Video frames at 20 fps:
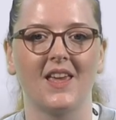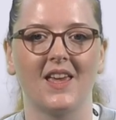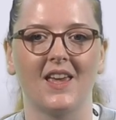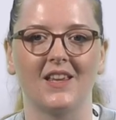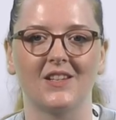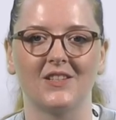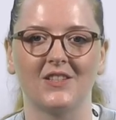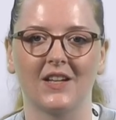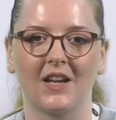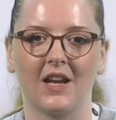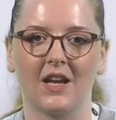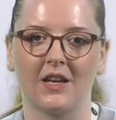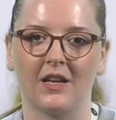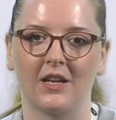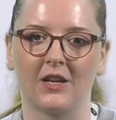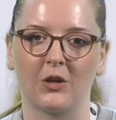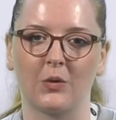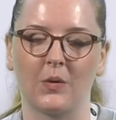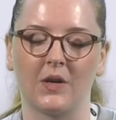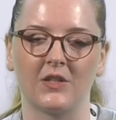indicating
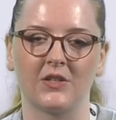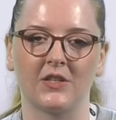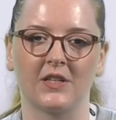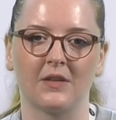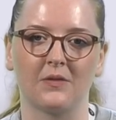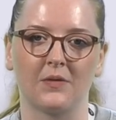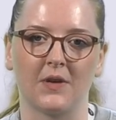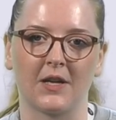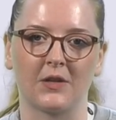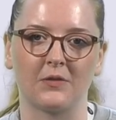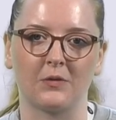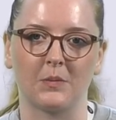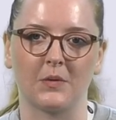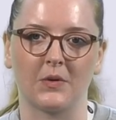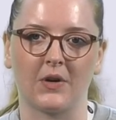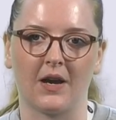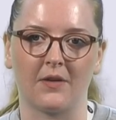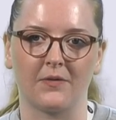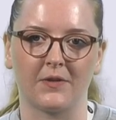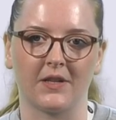a quenching effect from the
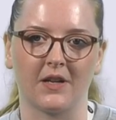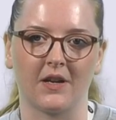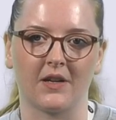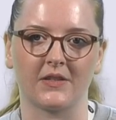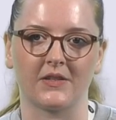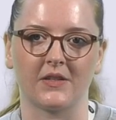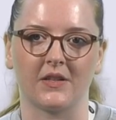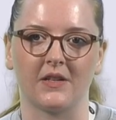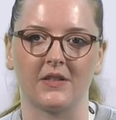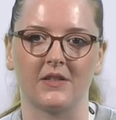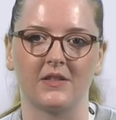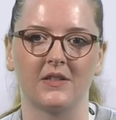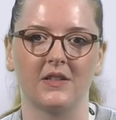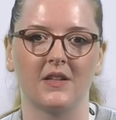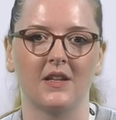graphene oxide.